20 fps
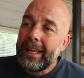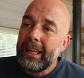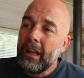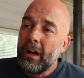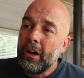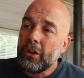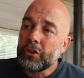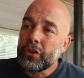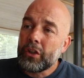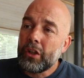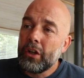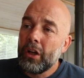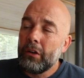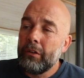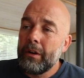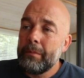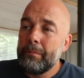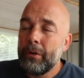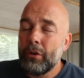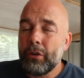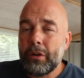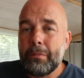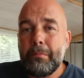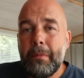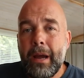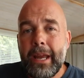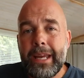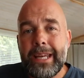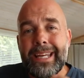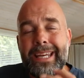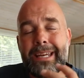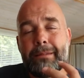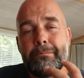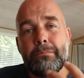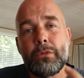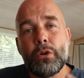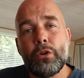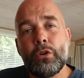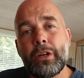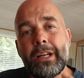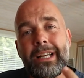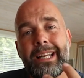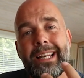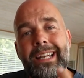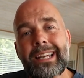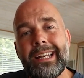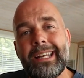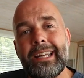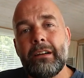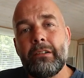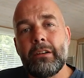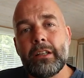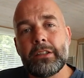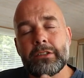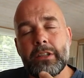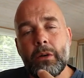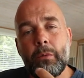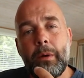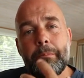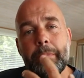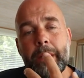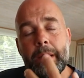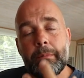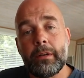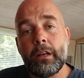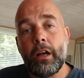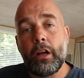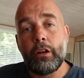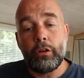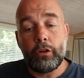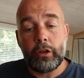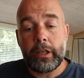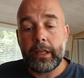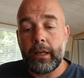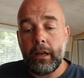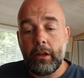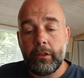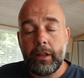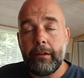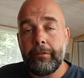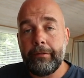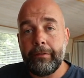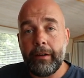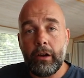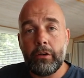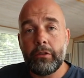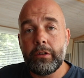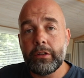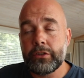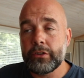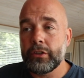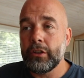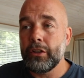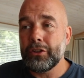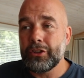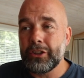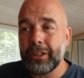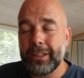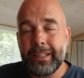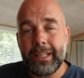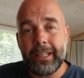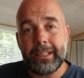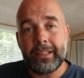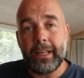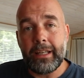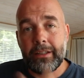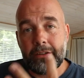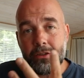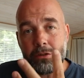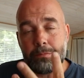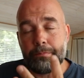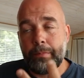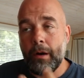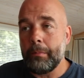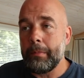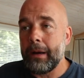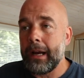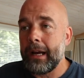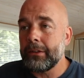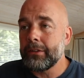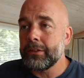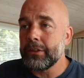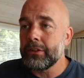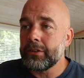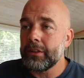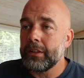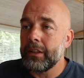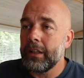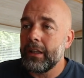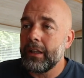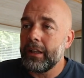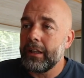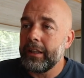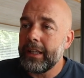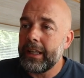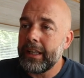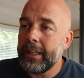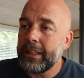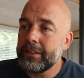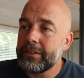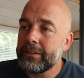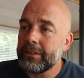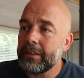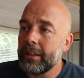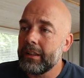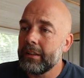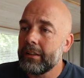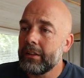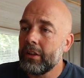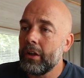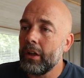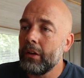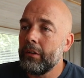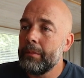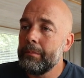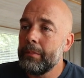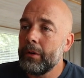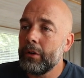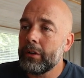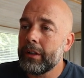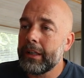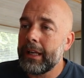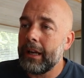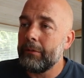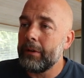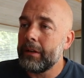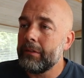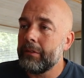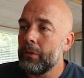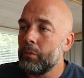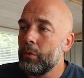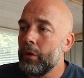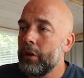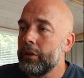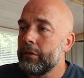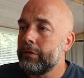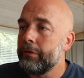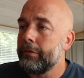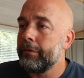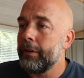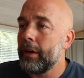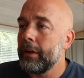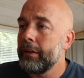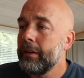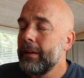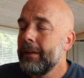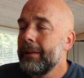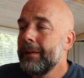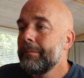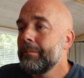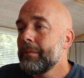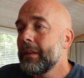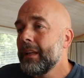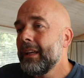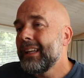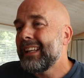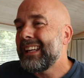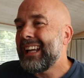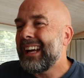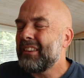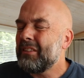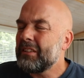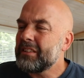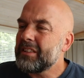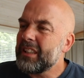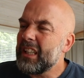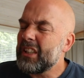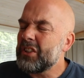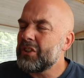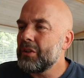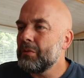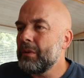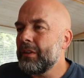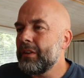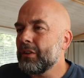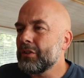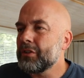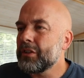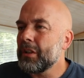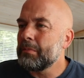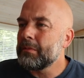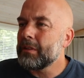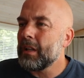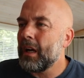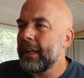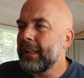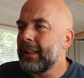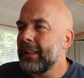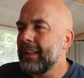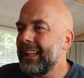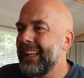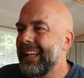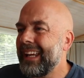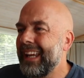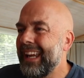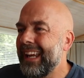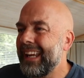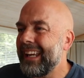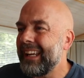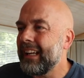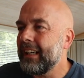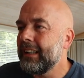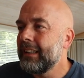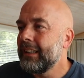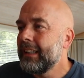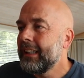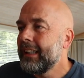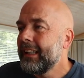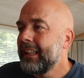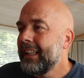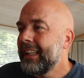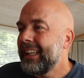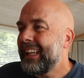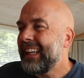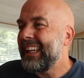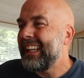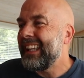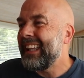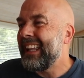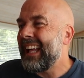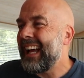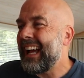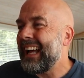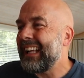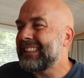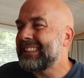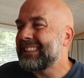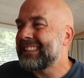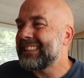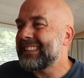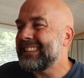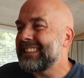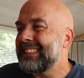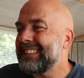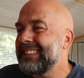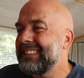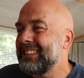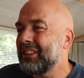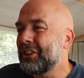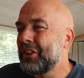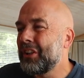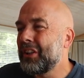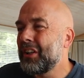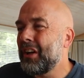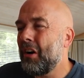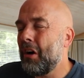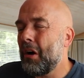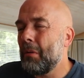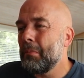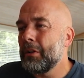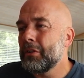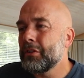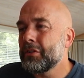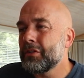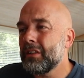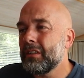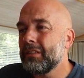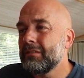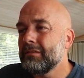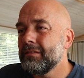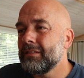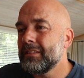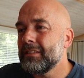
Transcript: enlarged colouring book, make it more clearer so when people are looking on their phone and searching it, it does pop out as uh, an Easter colouring book, get rid of the word fun. Now there is an issue with your subtitle here in that your commas